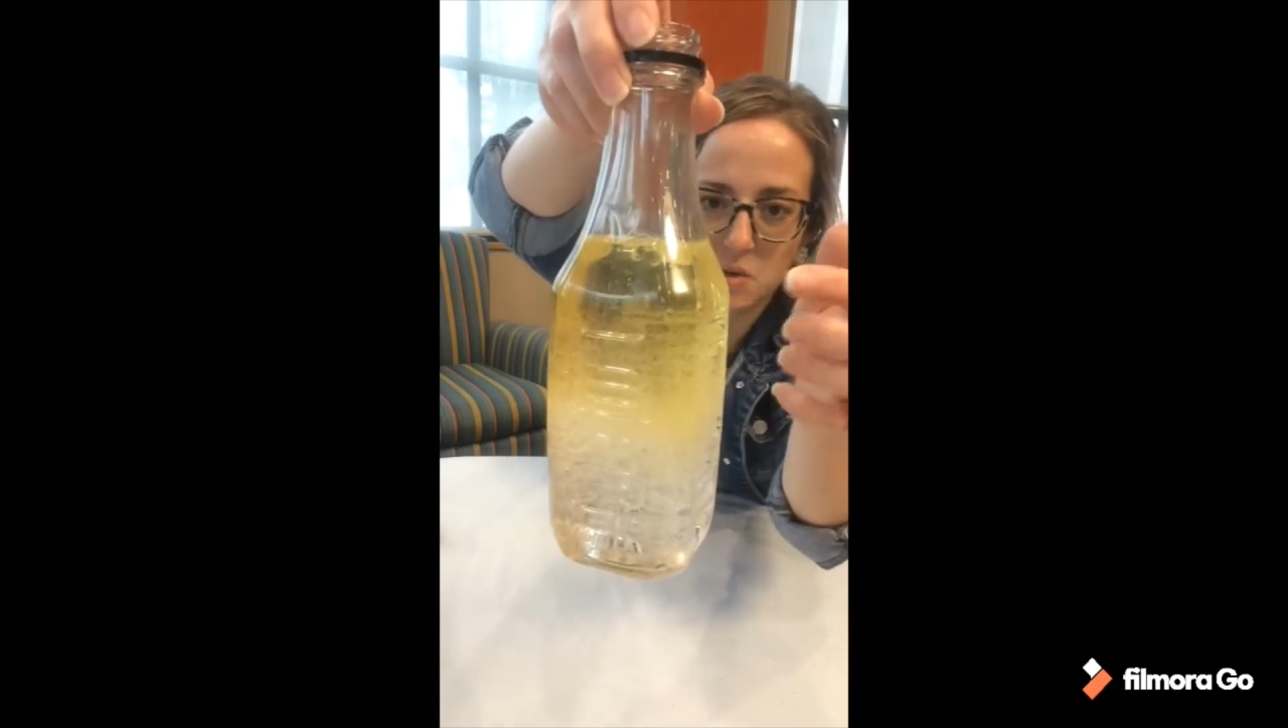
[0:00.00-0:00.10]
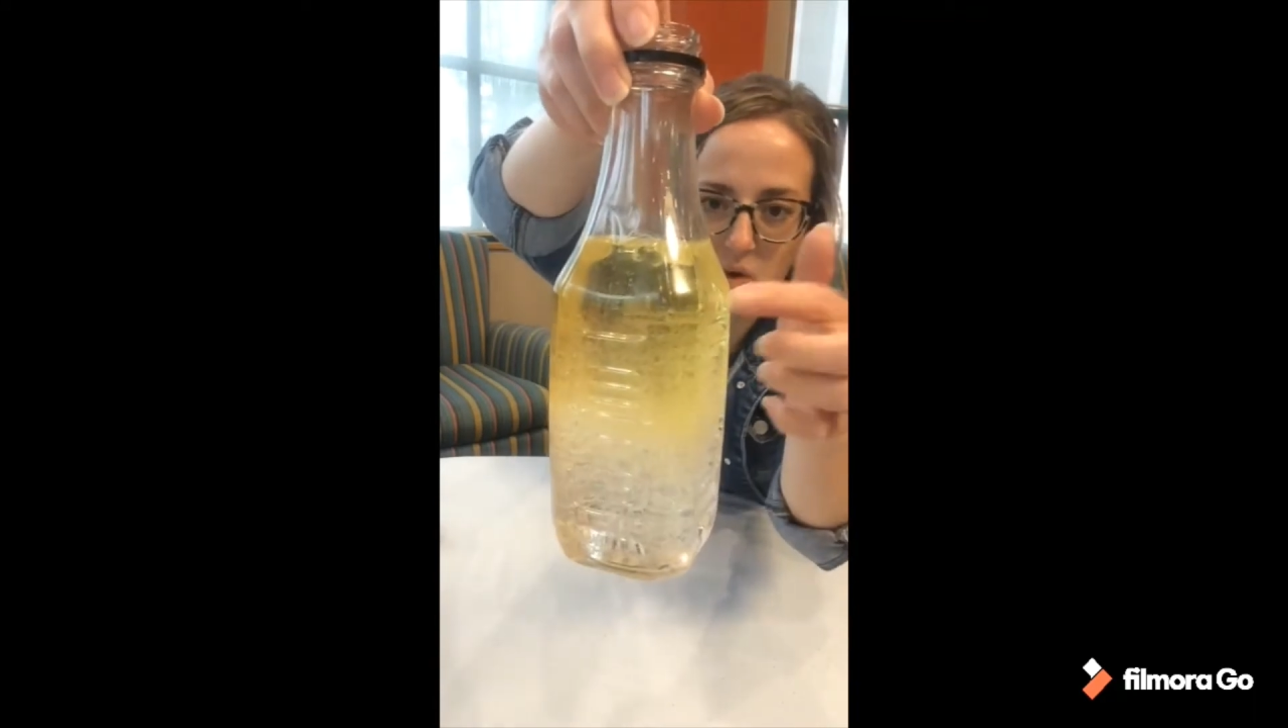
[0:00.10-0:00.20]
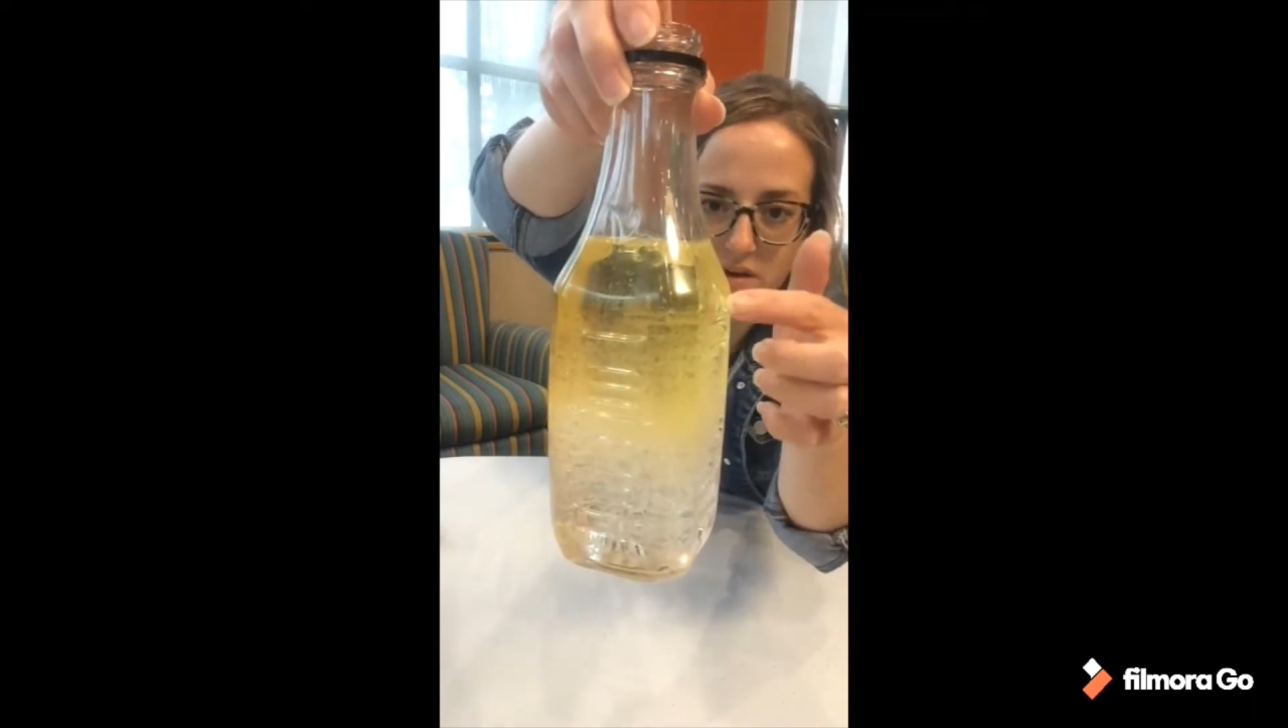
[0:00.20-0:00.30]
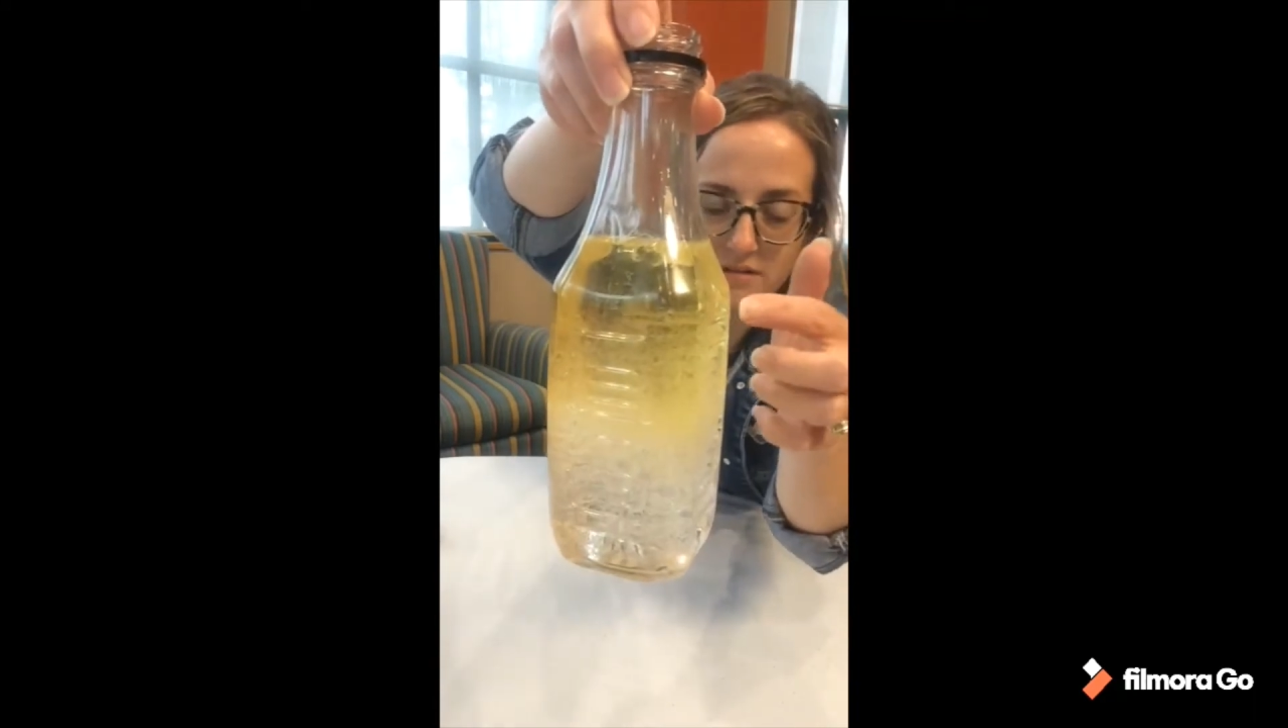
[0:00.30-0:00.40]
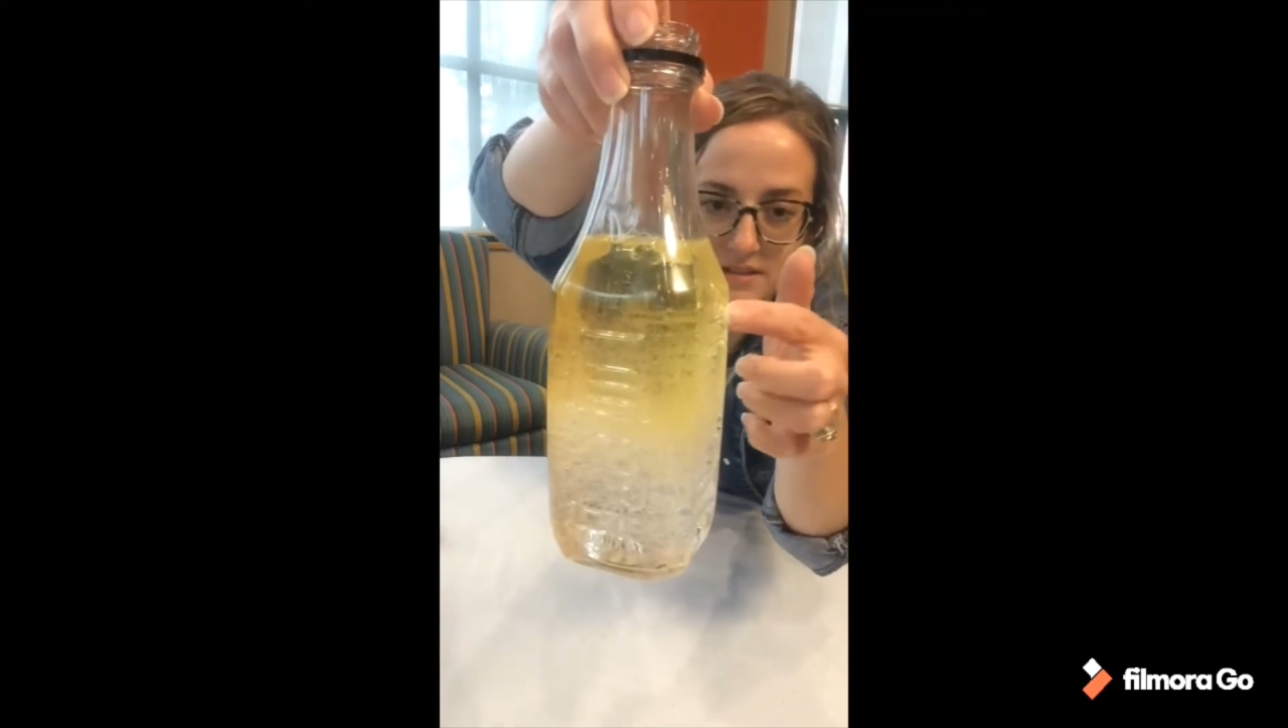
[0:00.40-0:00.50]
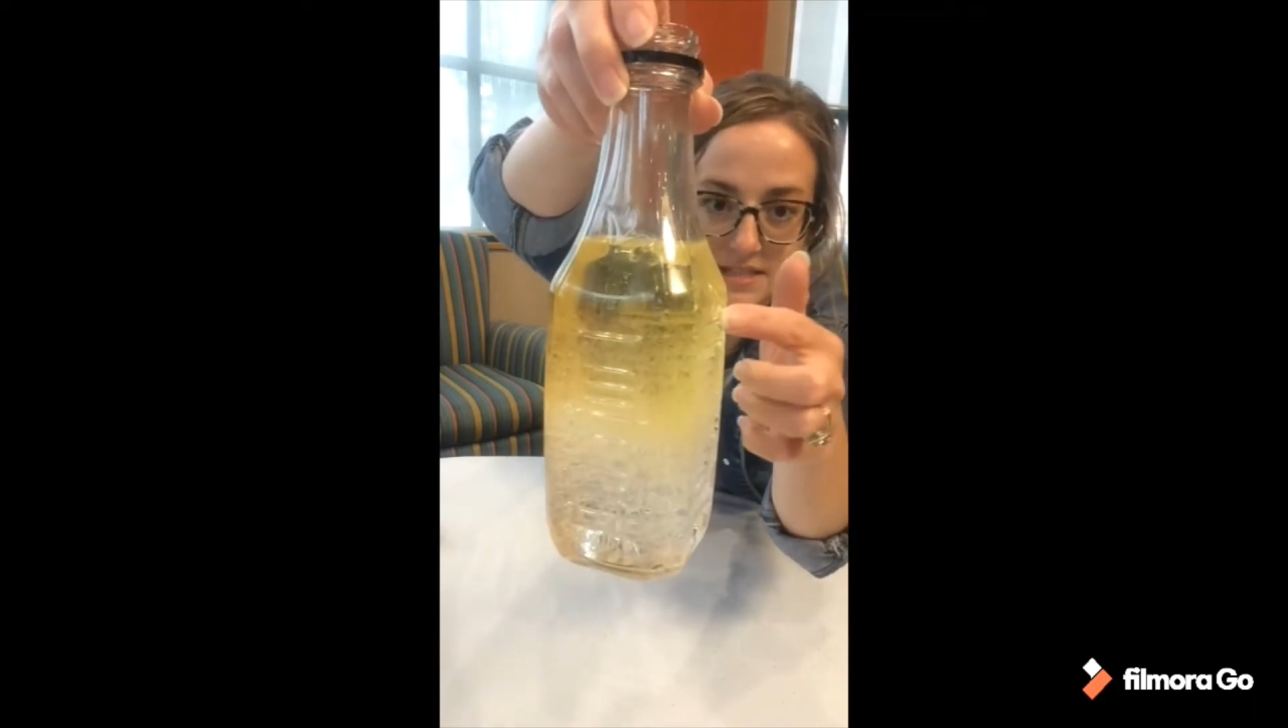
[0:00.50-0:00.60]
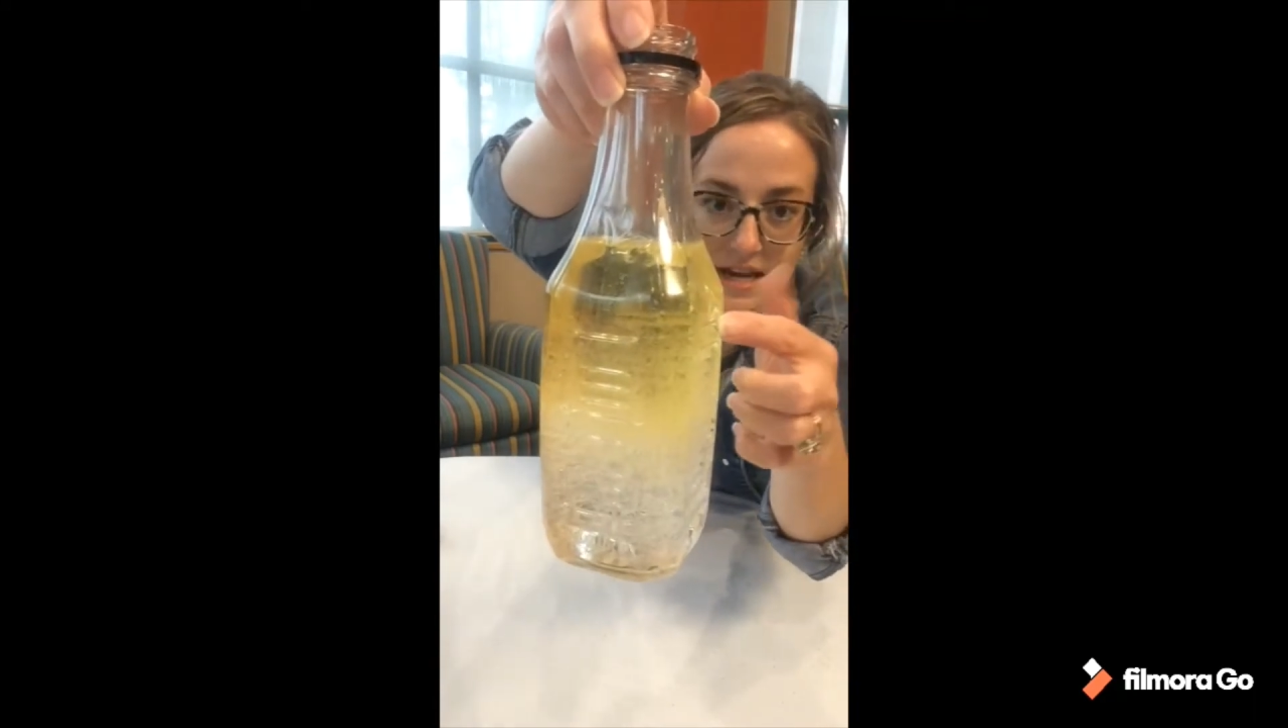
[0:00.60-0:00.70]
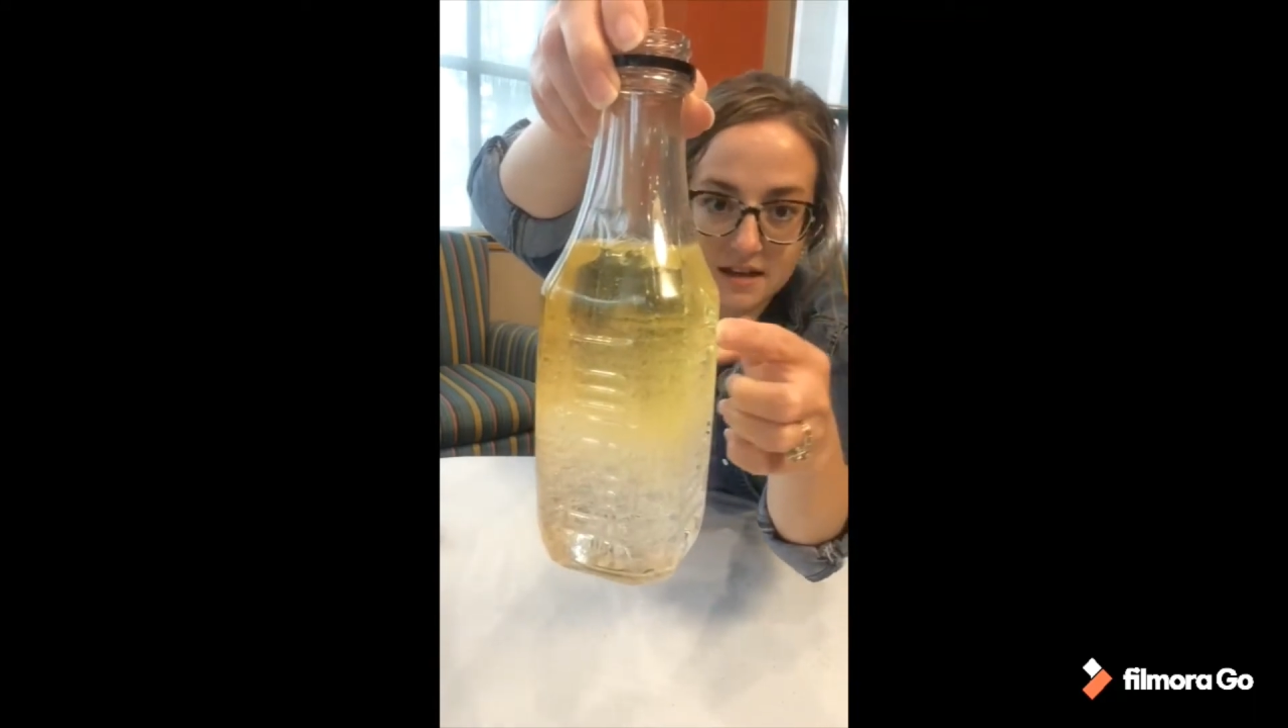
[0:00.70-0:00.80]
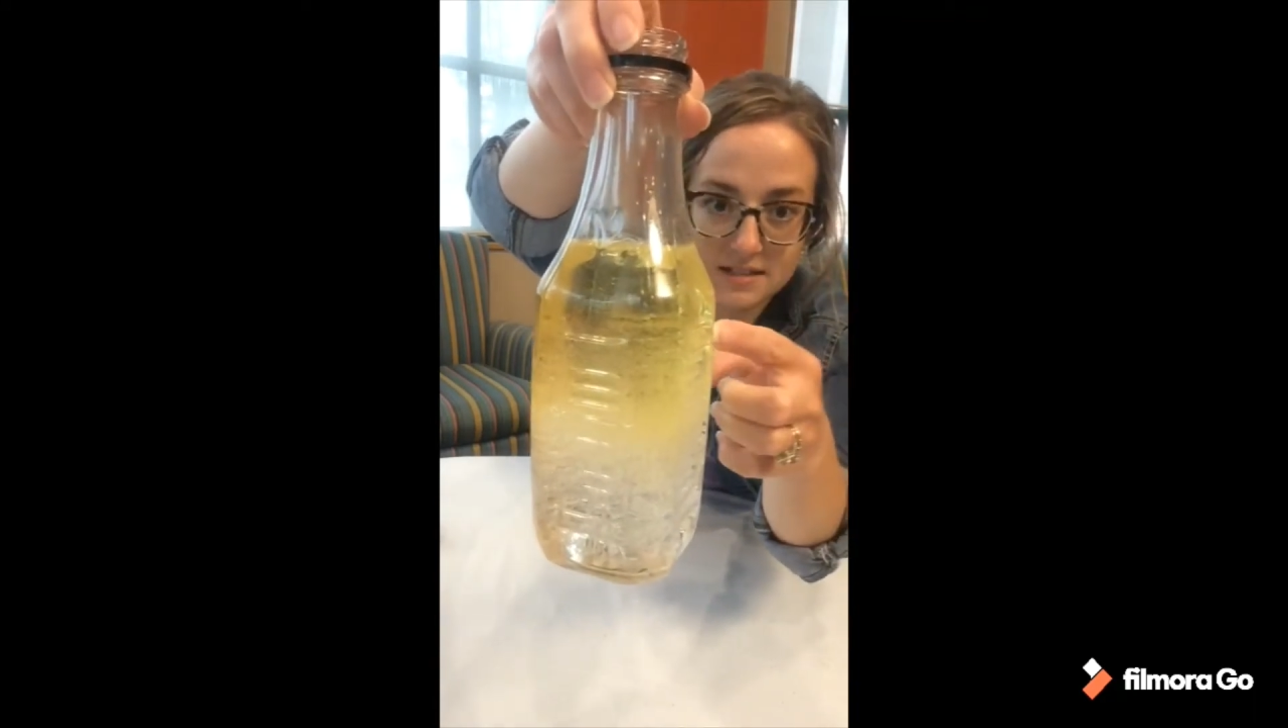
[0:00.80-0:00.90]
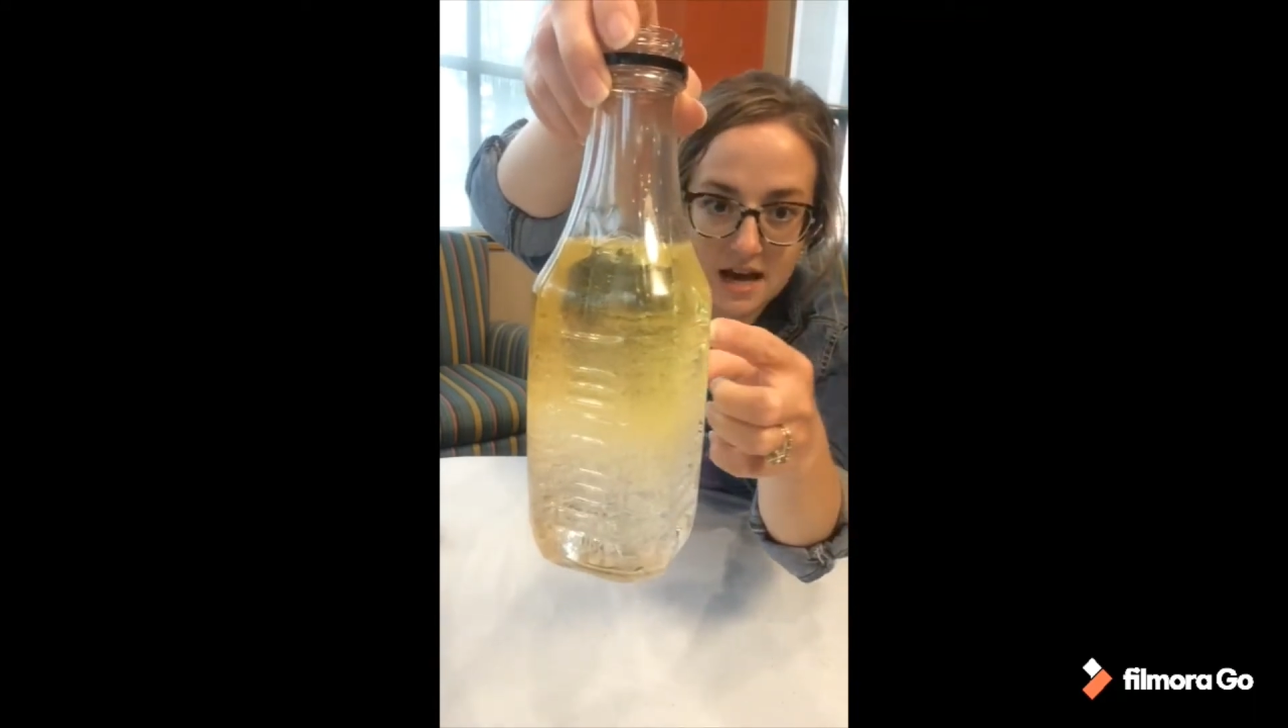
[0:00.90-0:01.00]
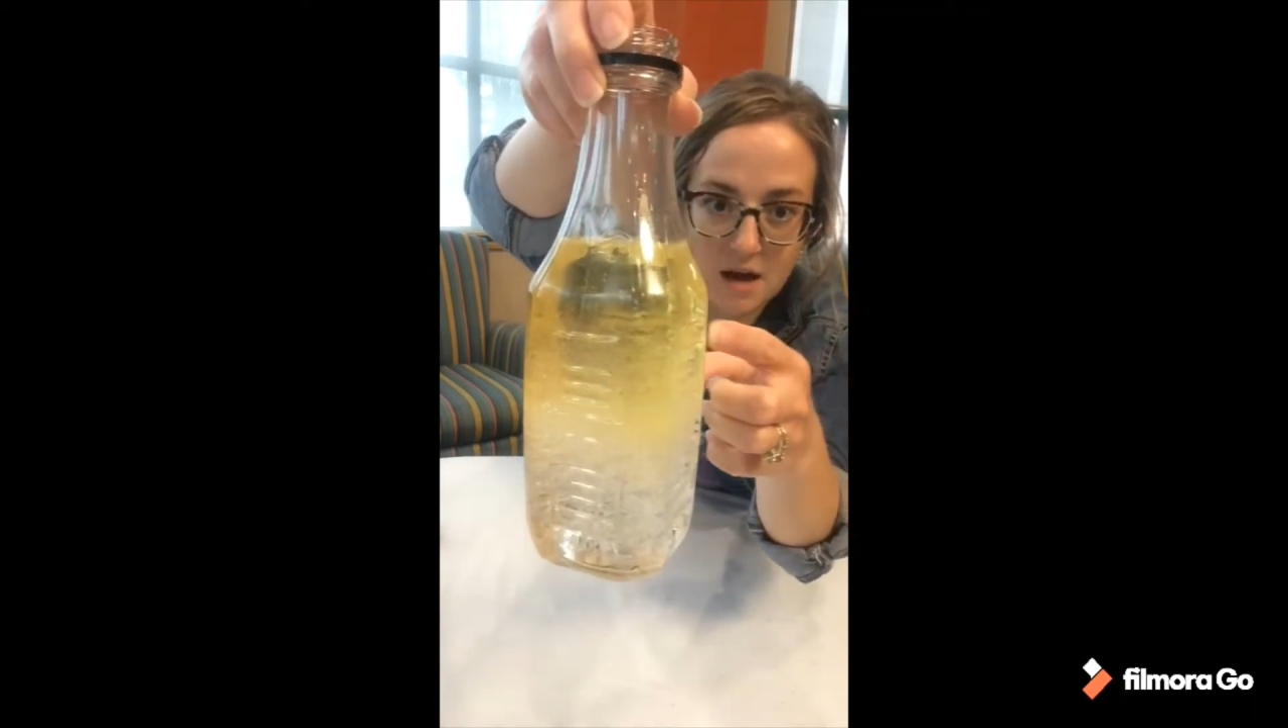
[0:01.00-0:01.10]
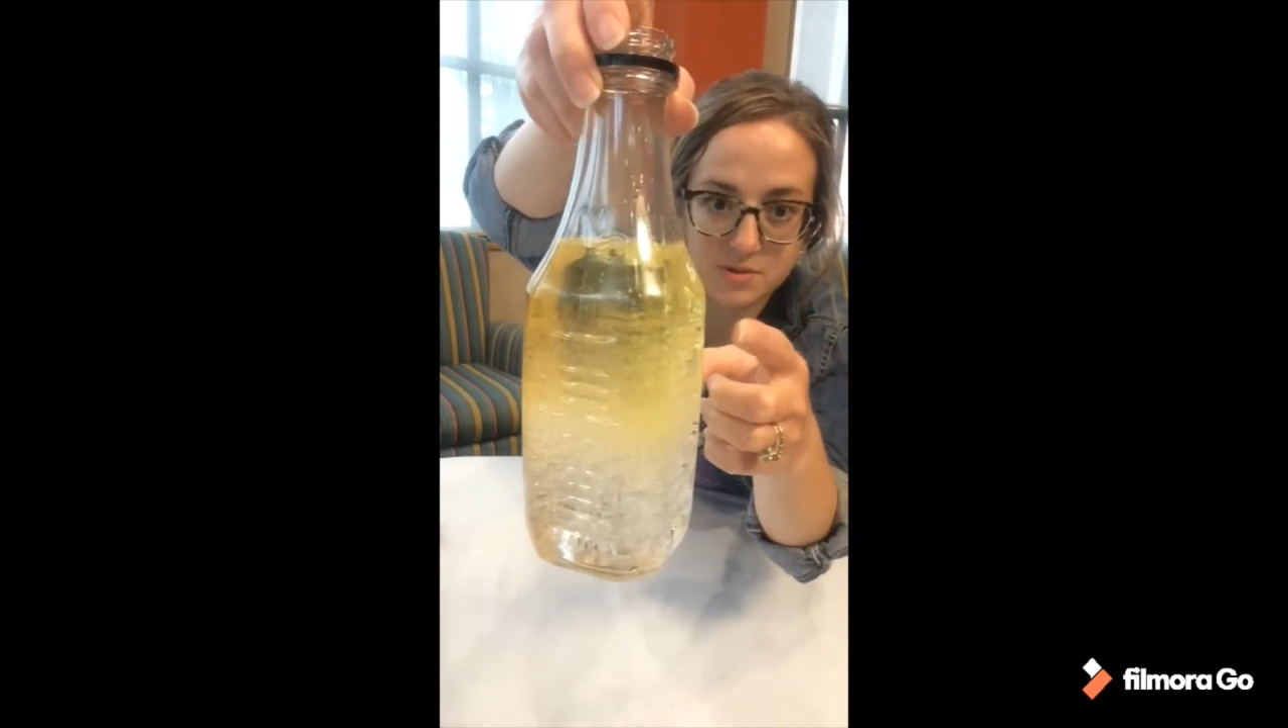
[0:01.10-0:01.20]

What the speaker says: oil is staying on top.